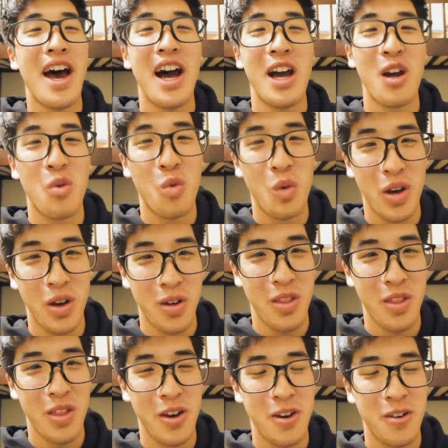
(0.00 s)
I
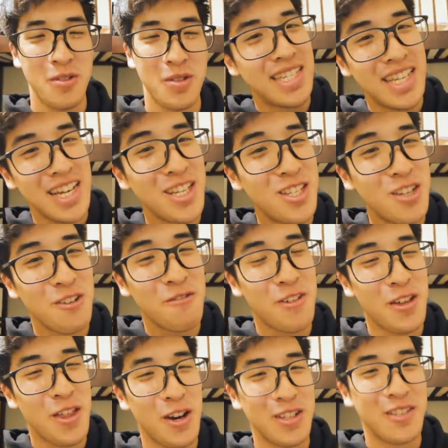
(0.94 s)
will though. Stay tuned
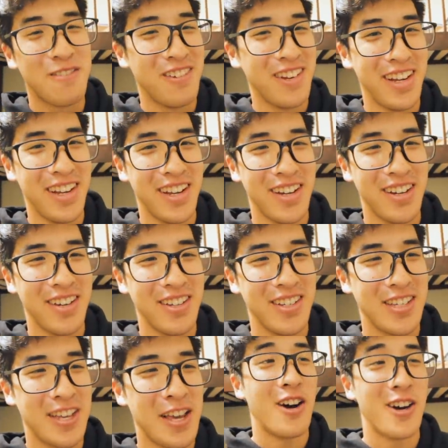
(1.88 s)
for those
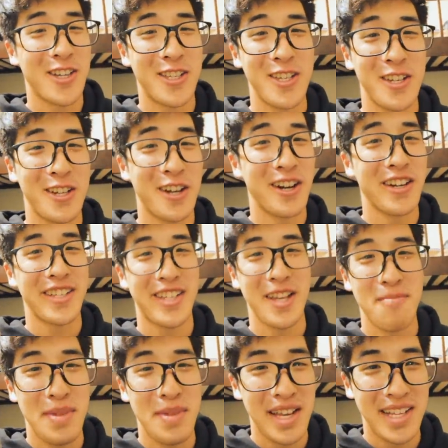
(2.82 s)
videos. R C cars
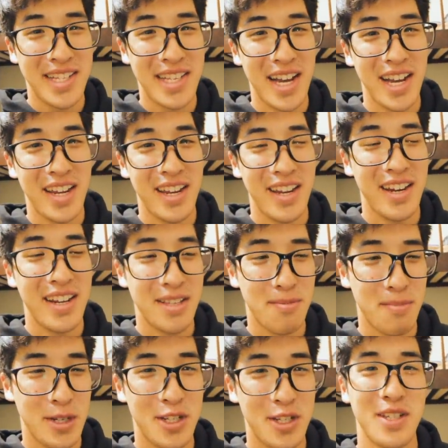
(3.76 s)
get me excited
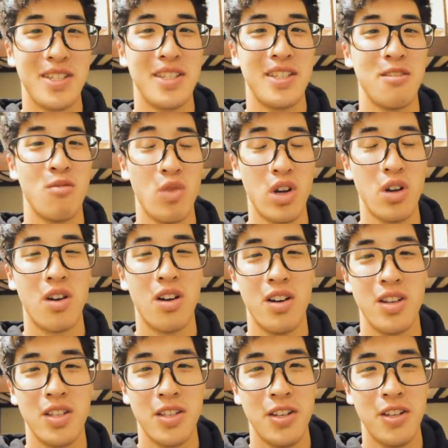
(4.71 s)
as much as real
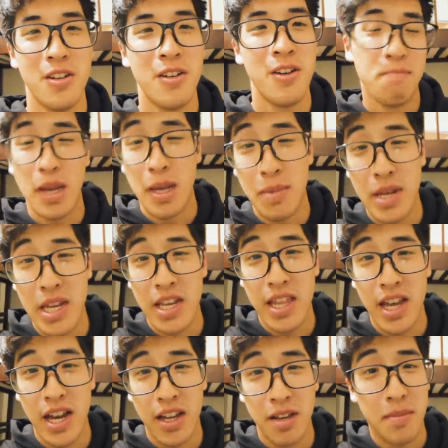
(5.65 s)
cars do.
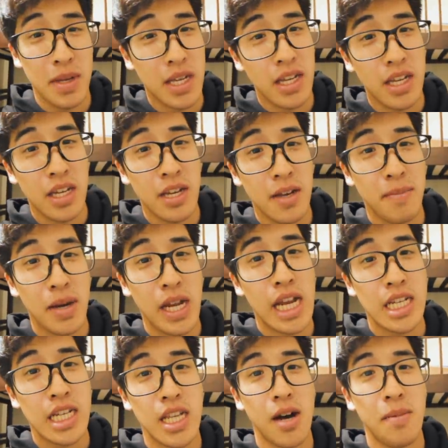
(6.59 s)
Maybe that could be my
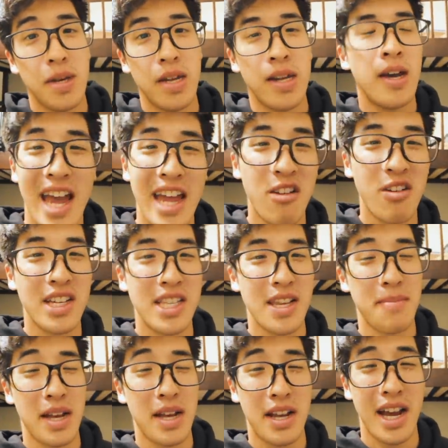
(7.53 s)
next hobby.
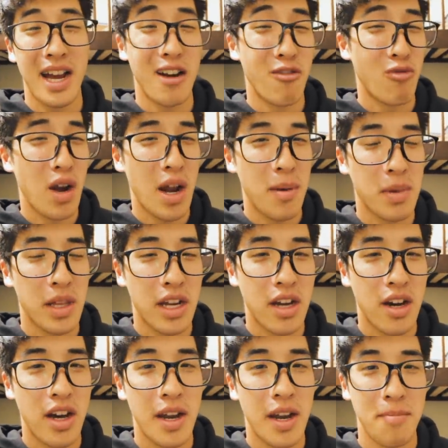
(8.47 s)
Anyways, I've been kind of rambling
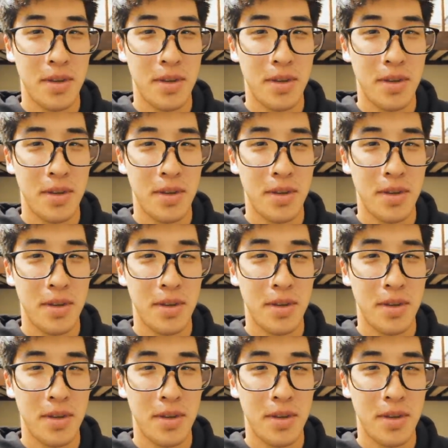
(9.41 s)
on.